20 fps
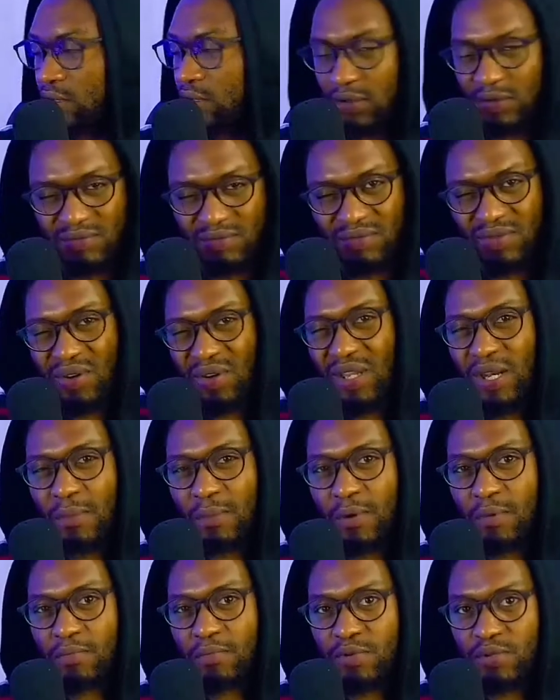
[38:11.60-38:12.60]
Talking
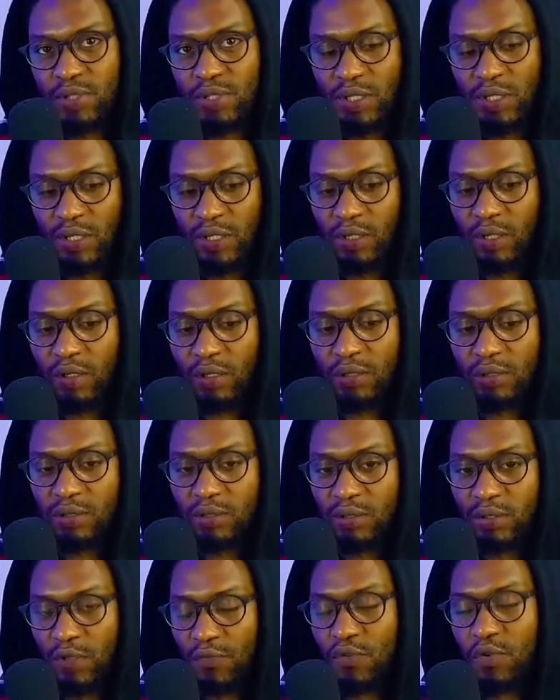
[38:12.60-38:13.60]
about boosting now.
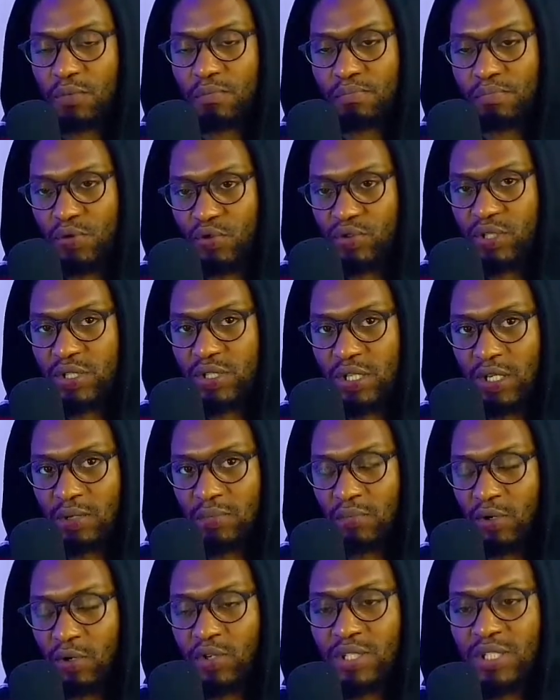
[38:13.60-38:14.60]
If you boost it,
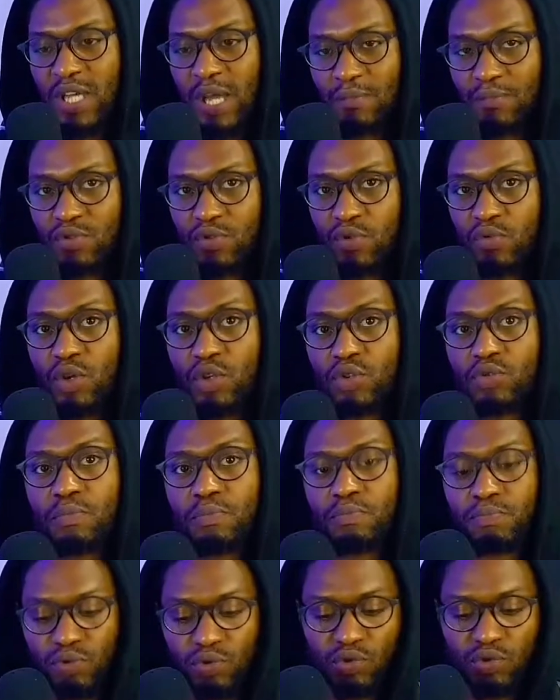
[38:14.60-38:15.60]
because Cameroon, when you
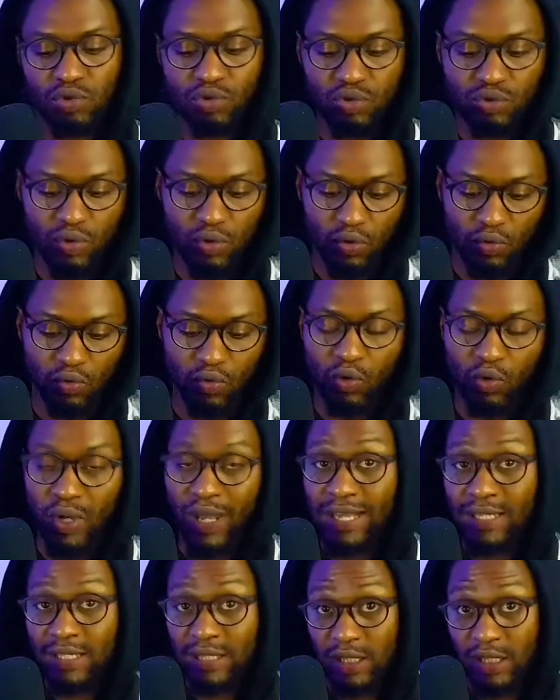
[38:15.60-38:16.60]
use Google
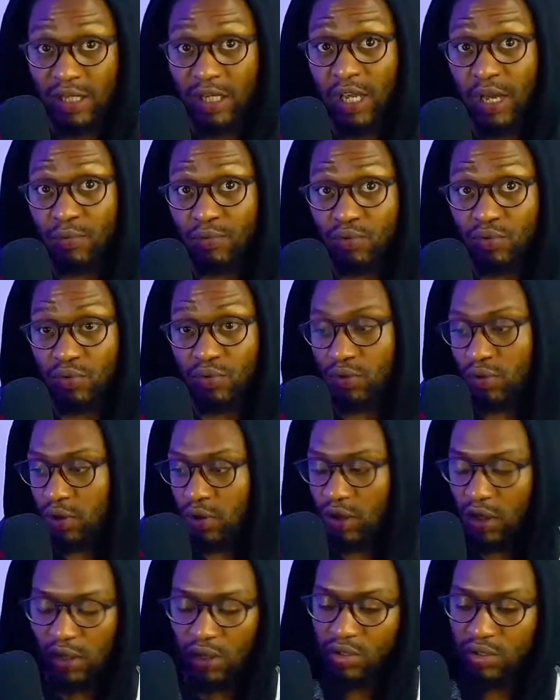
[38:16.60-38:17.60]
Ads in Cameroon,
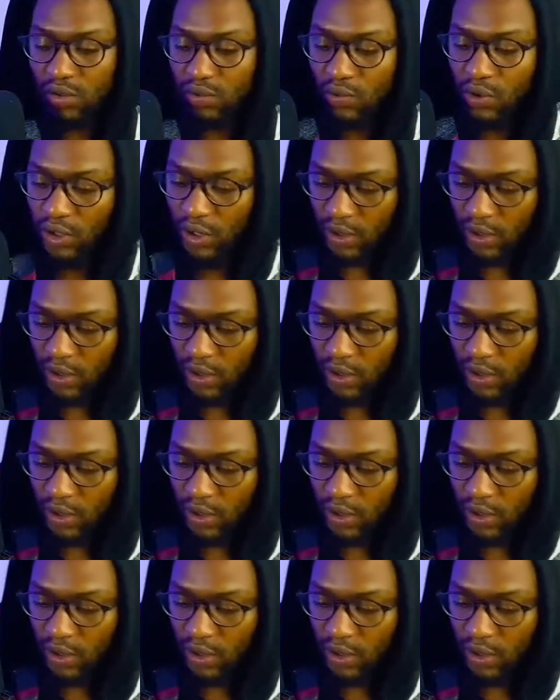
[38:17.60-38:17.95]
it doesn't work.